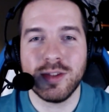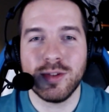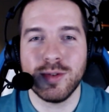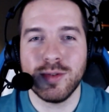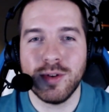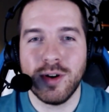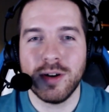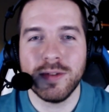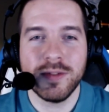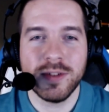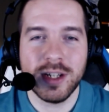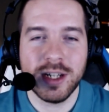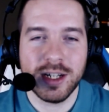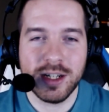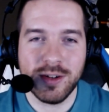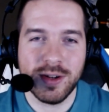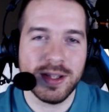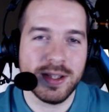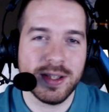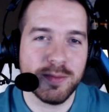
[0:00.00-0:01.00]
too often and
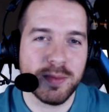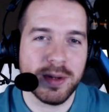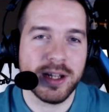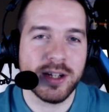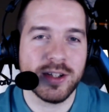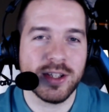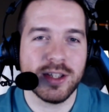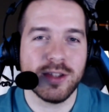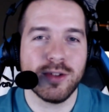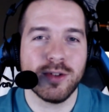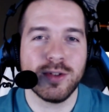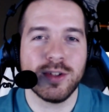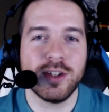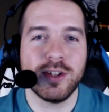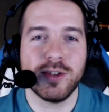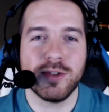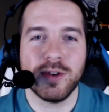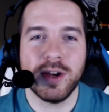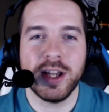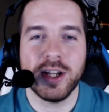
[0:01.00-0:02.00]
aggressive players in those
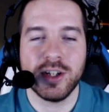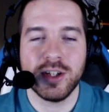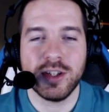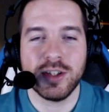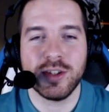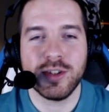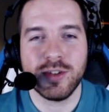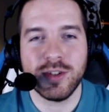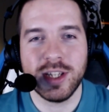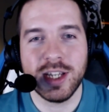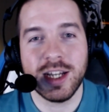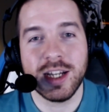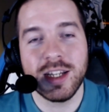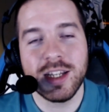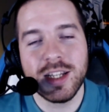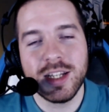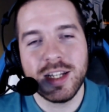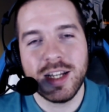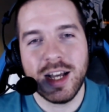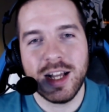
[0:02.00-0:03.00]
situations. So yeah,
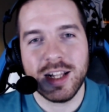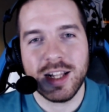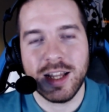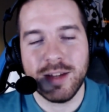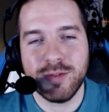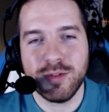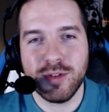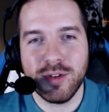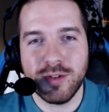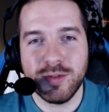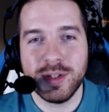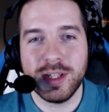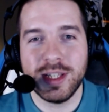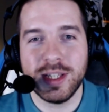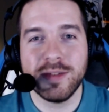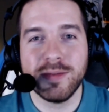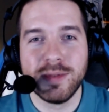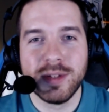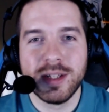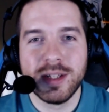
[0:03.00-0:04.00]
I'll have to go with him.